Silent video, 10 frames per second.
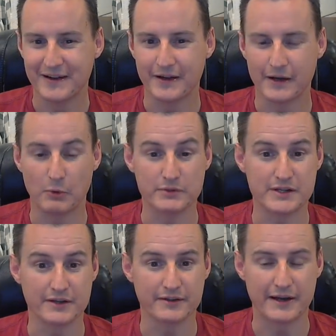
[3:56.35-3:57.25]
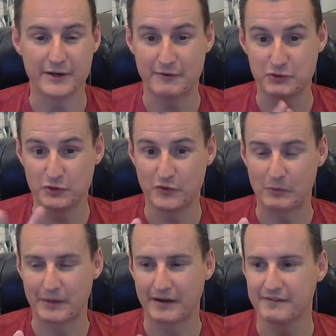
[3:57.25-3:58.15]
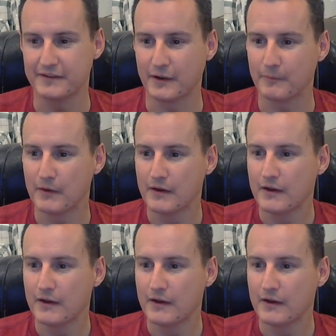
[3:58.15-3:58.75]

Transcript: And I will tell you that I have 2 foam cannons now.